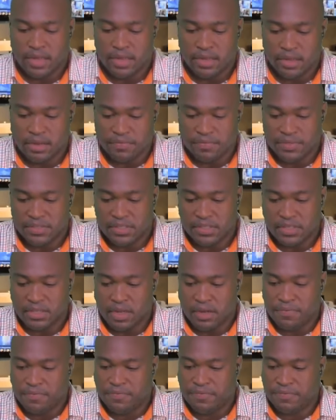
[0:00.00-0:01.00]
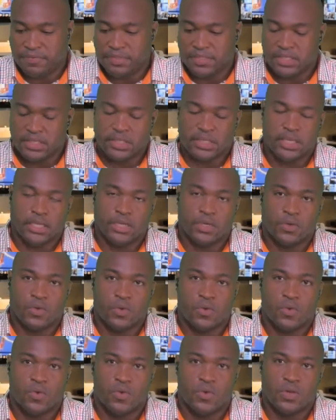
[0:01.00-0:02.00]
Enough is enough.
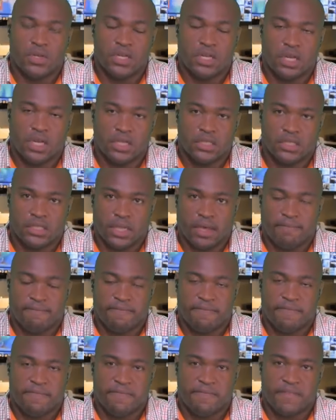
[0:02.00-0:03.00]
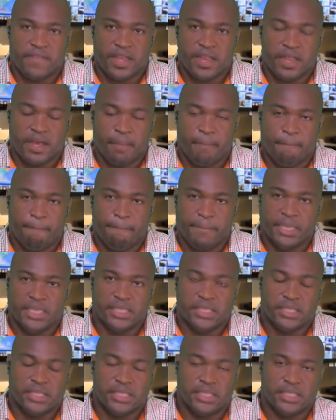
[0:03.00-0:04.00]
Stakeholders are fed up
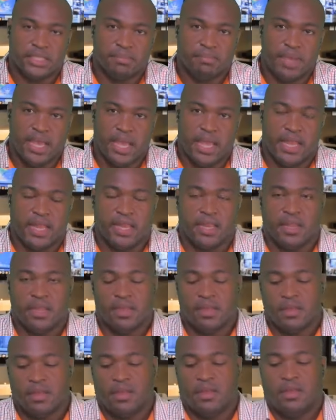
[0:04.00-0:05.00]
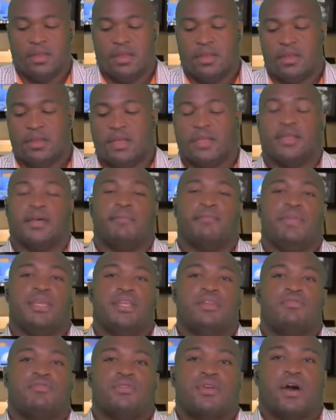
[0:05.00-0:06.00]
businessmen that are
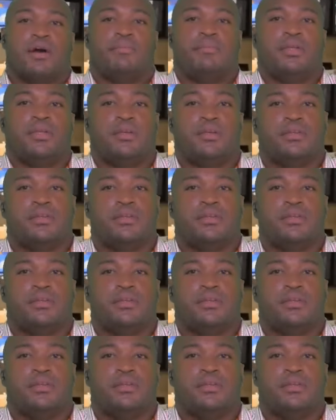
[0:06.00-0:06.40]
being robbed.